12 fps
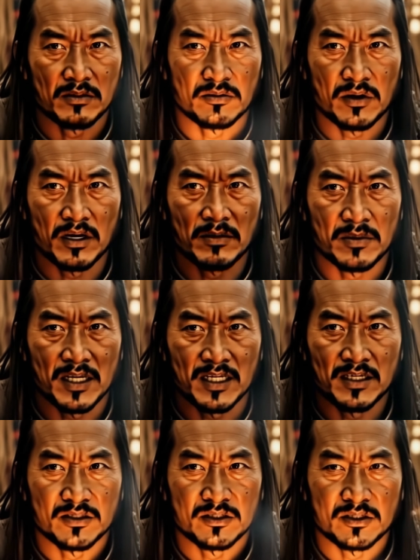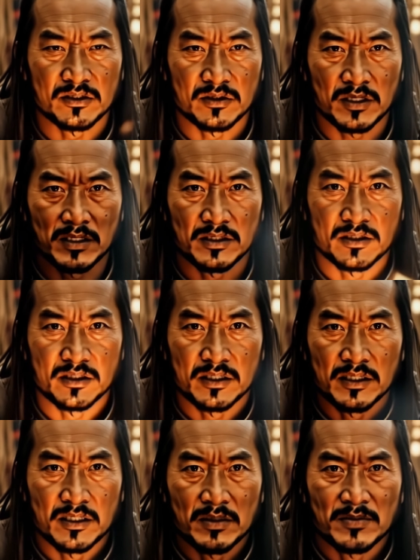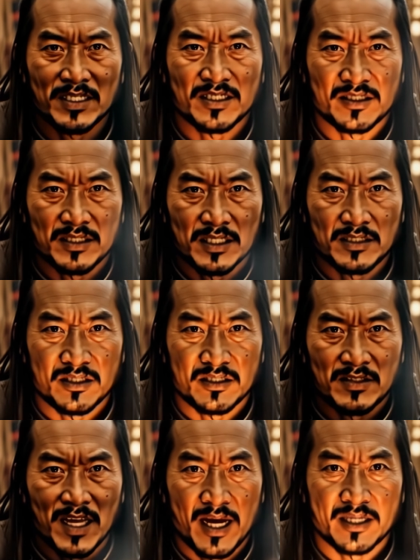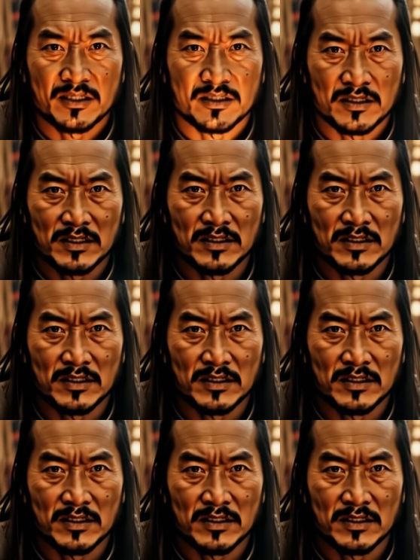marked by years of struggle, but still defiant.